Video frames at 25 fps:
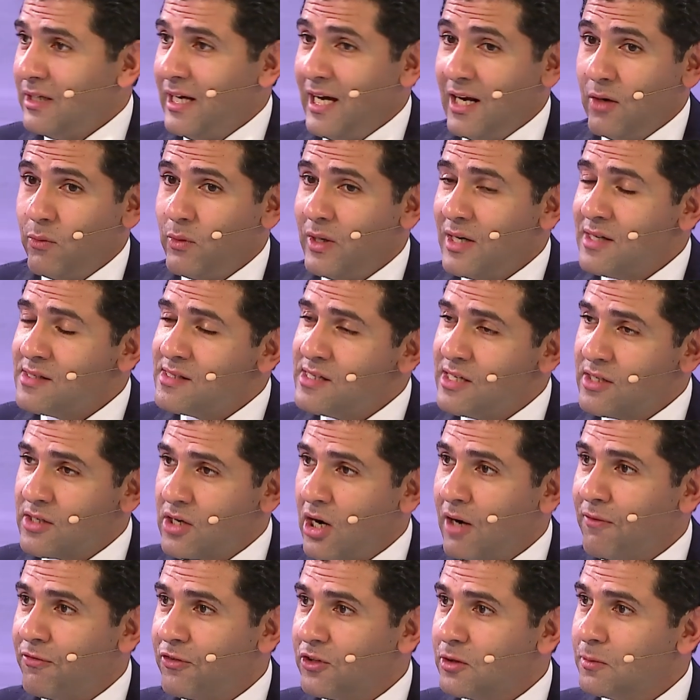and what is he
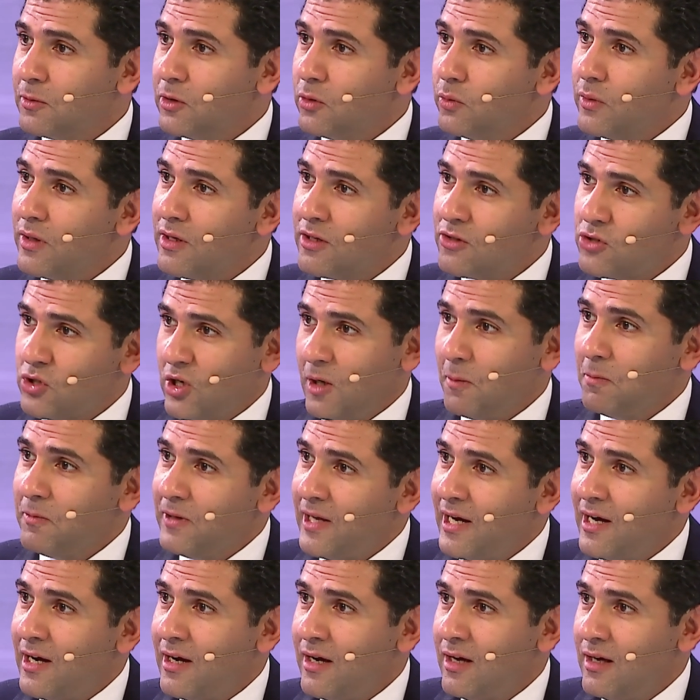comfortable with to
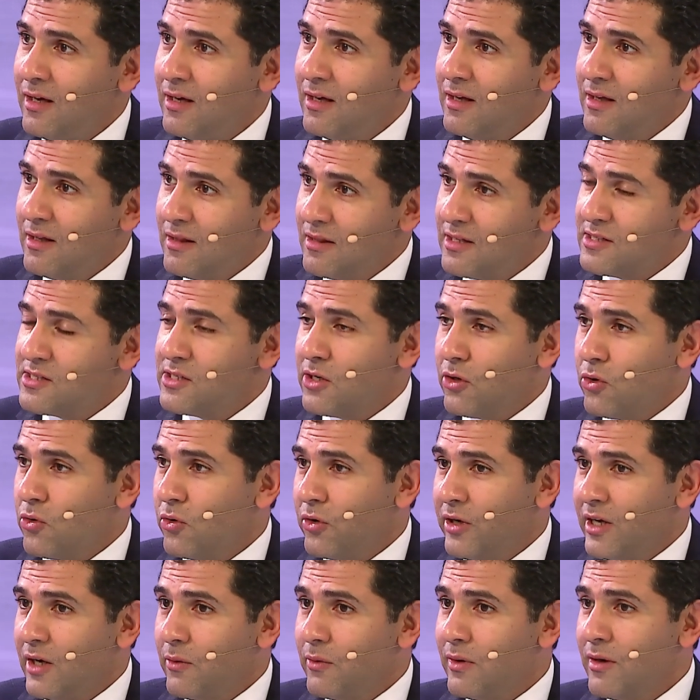apply the
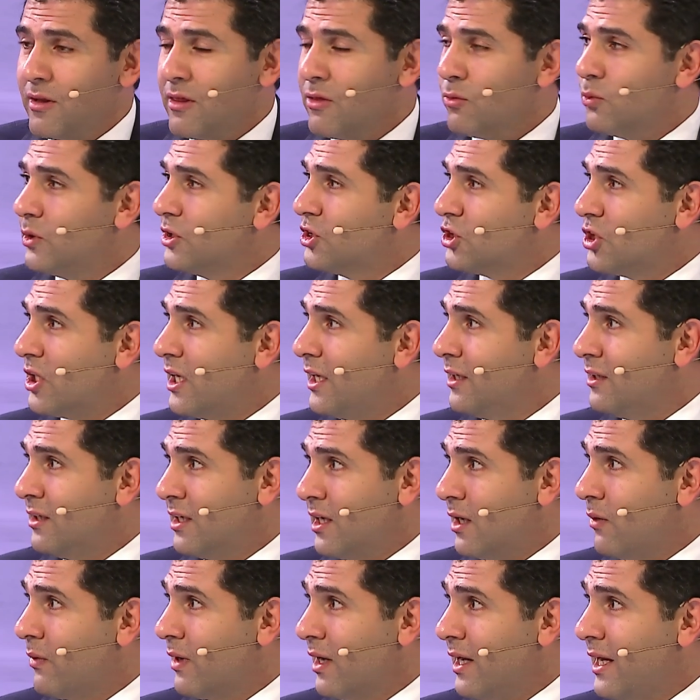zirconia with. We tried in
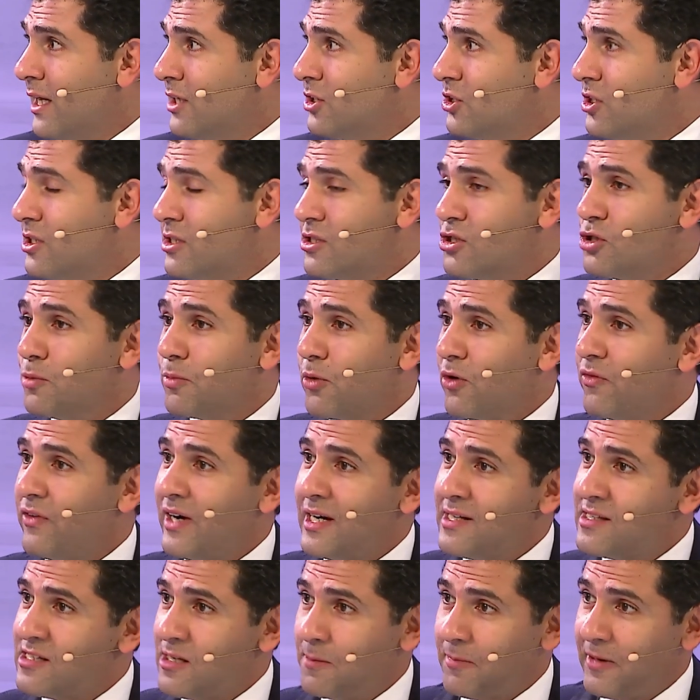our lectures to
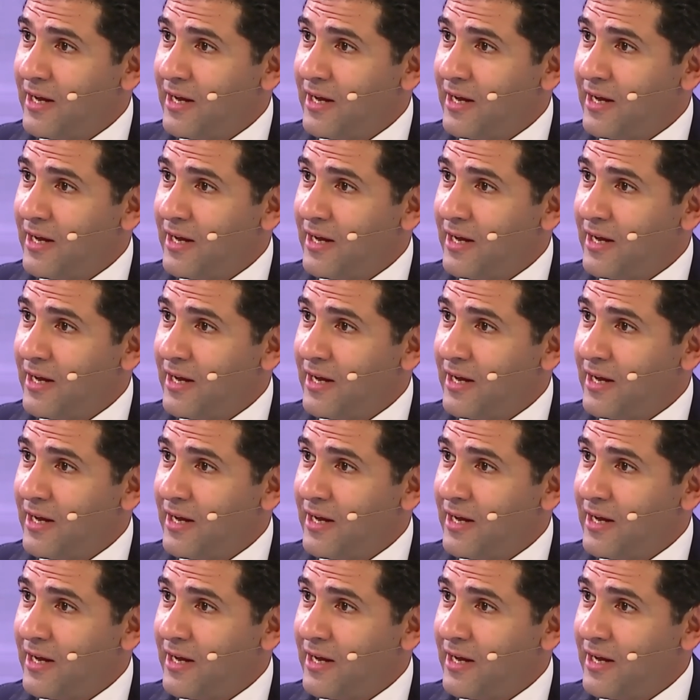provide some